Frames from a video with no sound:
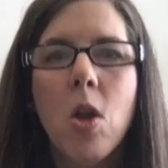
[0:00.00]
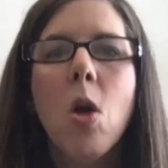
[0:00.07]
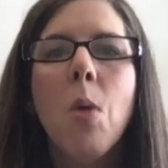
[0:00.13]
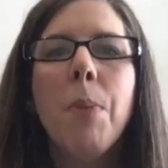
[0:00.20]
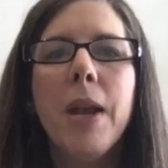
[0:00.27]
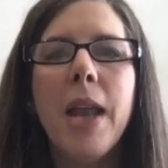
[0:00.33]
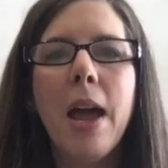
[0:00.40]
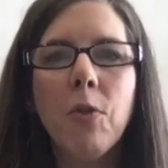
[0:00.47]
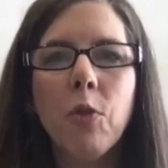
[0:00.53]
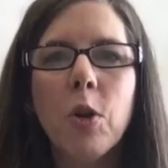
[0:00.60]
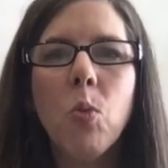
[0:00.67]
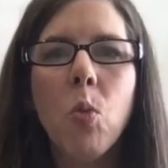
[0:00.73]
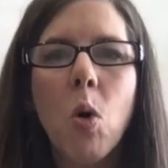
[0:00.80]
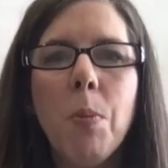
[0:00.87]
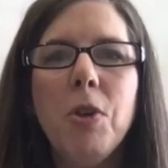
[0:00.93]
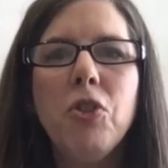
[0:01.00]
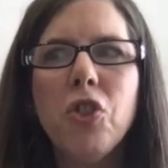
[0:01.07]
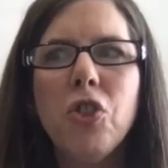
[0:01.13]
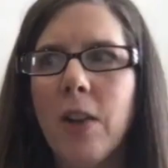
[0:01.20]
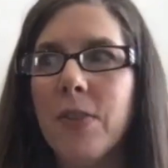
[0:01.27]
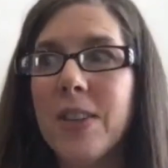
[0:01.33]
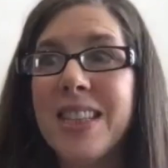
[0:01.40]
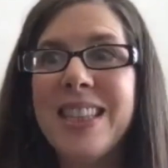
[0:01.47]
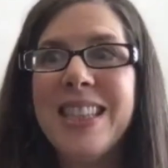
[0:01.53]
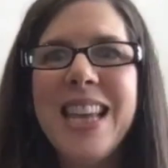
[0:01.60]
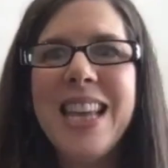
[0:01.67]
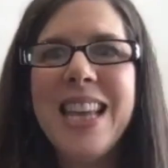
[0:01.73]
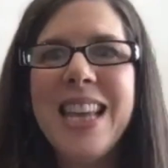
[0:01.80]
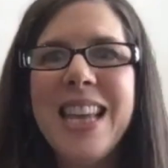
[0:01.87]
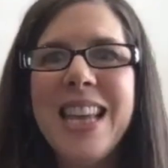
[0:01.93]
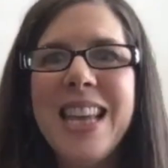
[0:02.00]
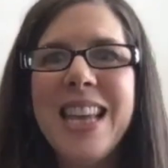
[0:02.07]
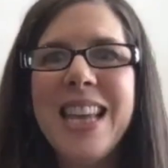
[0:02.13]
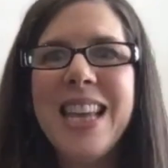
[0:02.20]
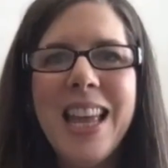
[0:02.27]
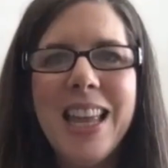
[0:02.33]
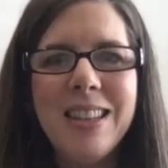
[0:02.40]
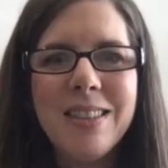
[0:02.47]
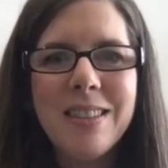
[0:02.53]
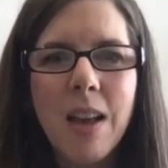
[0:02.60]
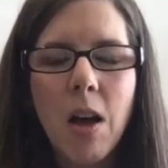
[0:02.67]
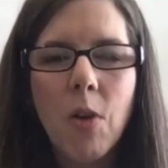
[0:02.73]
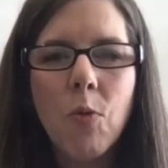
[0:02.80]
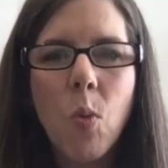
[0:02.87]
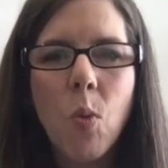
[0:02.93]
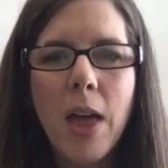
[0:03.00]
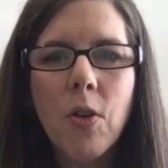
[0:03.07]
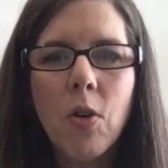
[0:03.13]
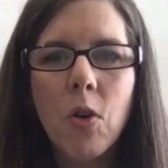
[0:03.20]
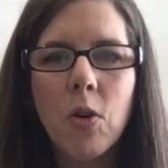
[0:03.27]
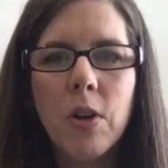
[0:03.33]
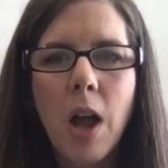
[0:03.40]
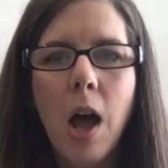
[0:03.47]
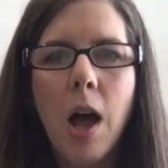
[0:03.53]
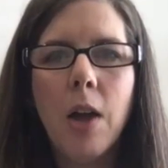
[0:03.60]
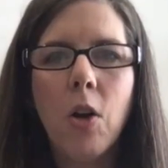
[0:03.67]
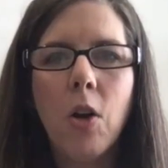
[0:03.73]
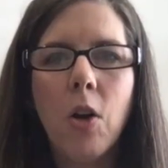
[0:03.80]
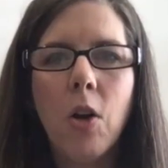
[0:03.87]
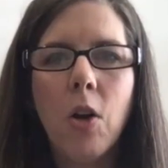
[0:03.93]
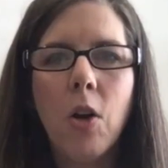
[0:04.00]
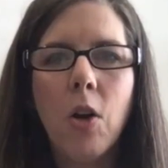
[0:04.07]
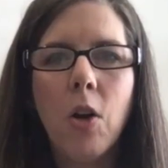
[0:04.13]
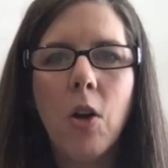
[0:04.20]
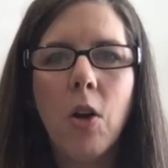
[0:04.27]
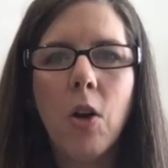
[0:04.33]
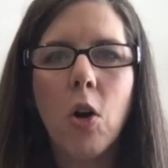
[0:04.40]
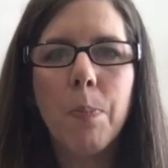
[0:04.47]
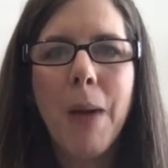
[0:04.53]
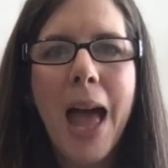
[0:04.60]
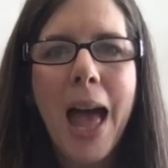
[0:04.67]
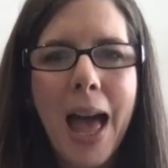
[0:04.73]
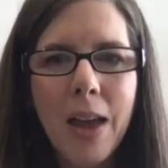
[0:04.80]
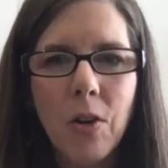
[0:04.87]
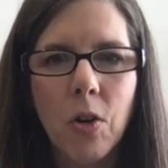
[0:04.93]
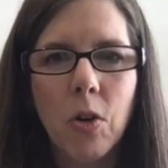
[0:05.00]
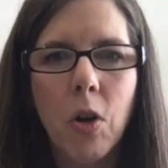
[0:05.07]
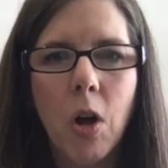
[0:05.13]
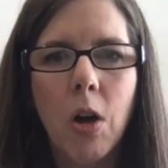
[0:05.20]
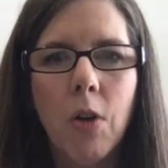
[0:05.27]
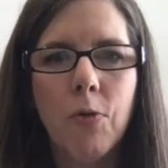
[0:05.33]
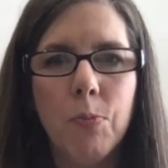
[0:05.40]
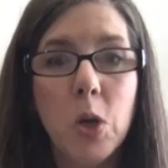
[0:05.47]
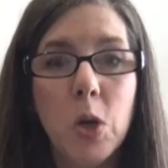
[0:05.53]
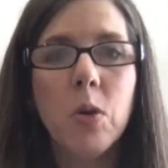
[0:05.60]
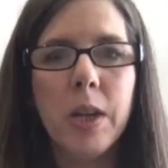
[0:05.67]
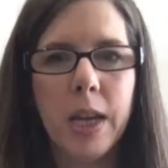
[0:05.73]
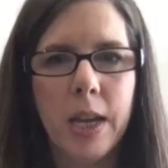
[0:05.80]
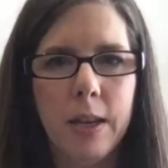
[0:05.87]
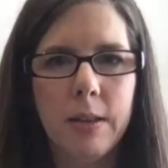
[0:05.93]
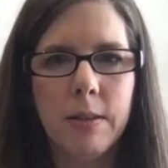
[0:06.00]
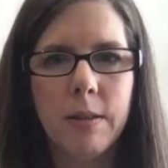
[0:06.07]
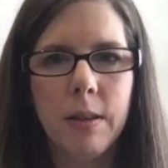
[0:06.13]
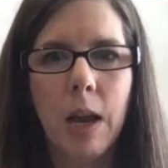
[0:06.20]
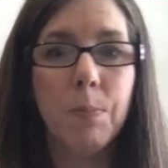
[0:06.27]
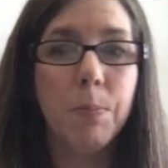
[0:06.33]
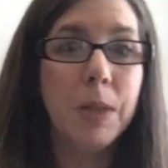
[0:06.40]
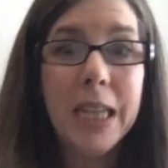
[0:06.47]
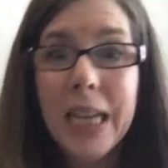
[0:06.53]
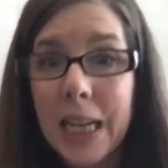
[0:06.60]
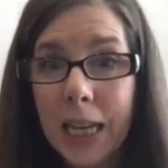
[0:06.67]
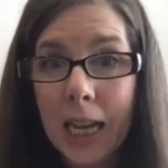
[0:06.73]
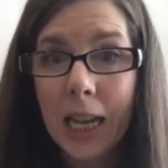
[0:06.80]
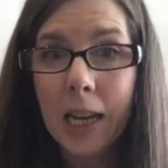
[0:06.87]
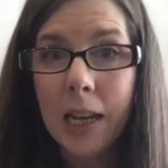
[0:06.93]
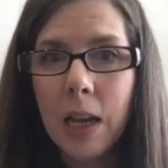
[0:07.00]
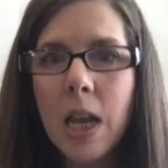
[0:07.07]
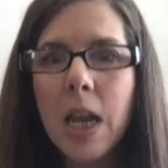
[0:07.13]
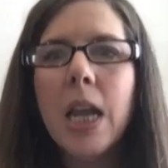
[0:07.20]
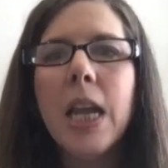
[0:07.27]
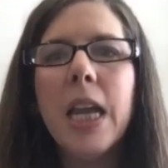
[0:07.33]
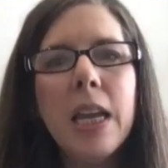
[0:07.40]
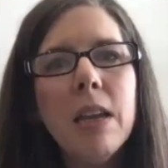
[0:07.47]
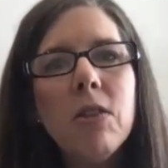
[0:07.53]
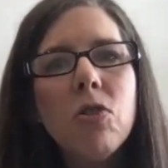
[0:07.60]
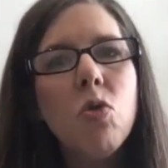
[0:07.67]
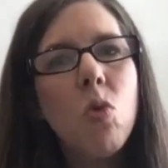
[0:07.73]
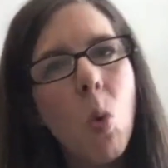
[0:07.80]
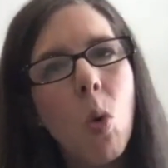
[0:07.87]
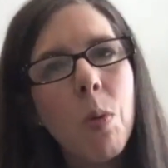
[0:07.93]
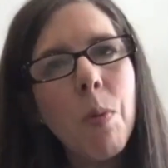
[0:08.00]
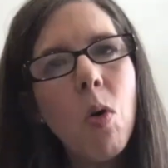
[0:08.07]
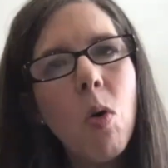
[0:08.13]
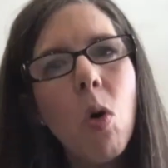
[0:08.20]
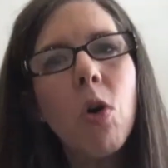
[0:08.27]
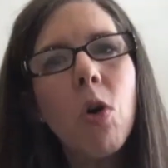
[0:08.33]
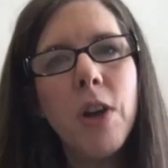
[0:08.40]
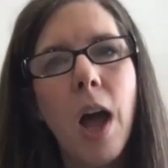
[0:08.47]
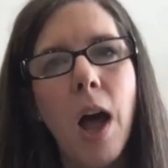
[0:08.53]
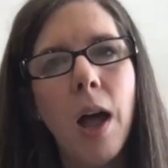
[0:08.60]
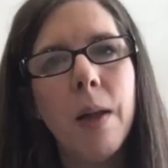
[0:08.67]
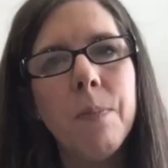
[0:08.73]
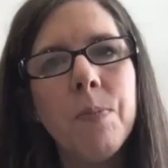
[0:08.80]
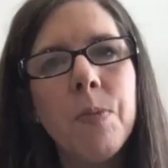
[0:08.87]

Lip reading: But every woman should have a sense of whether or not her pattern of mucus and bleeding is normal or not.